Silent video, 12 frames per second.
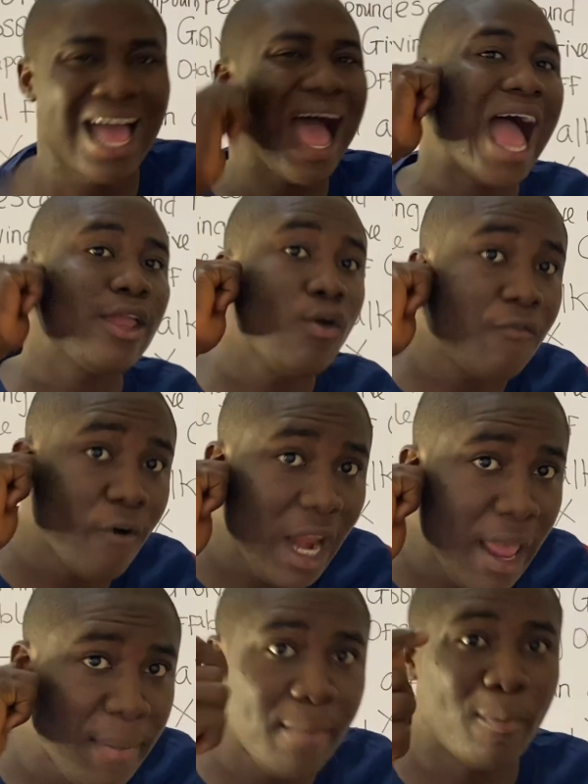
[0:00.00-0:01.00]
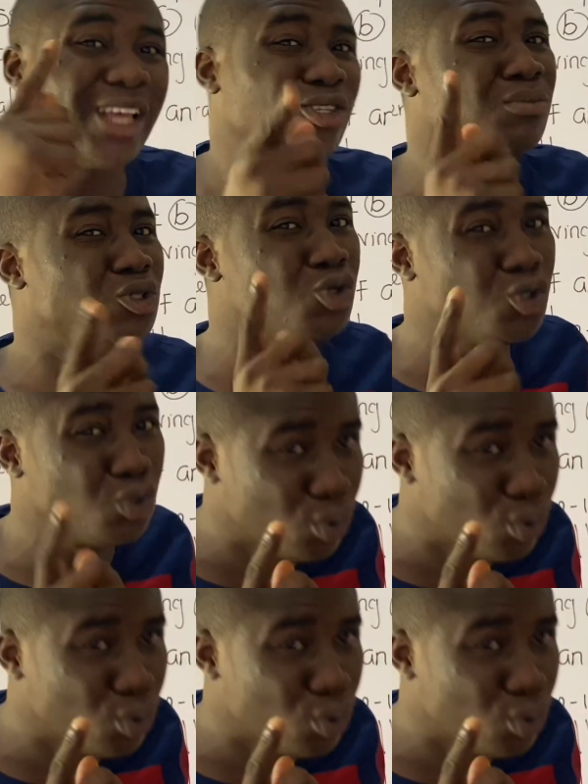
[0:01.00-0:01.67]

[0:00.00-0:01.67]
Are you following me? But it's something you should